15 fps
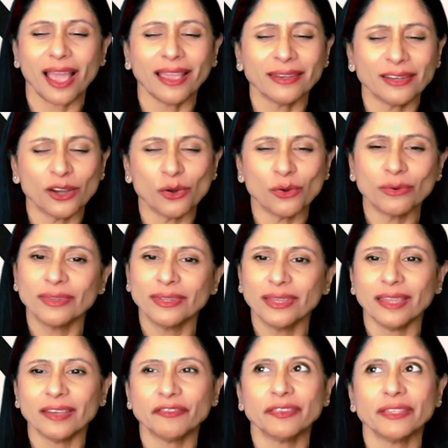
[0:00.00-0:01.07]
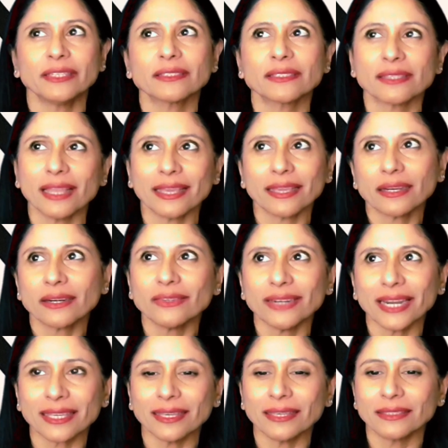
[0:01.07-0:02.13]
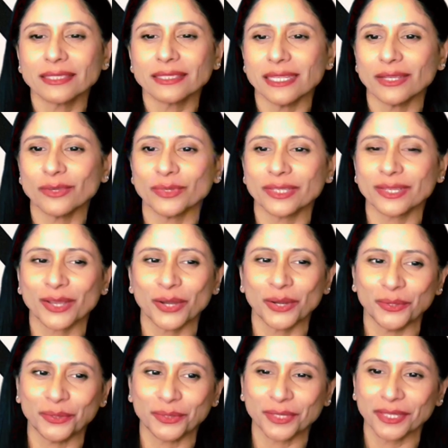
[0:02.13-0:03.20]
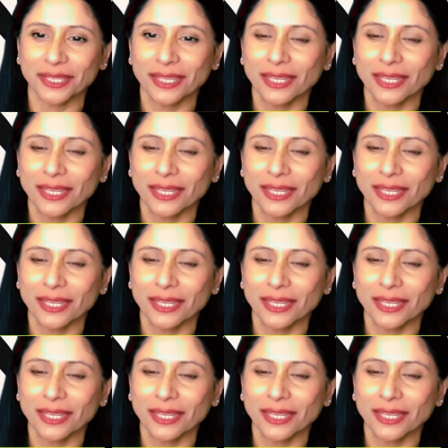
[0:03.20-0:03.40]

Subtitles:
I know it feels like cracking a secret code.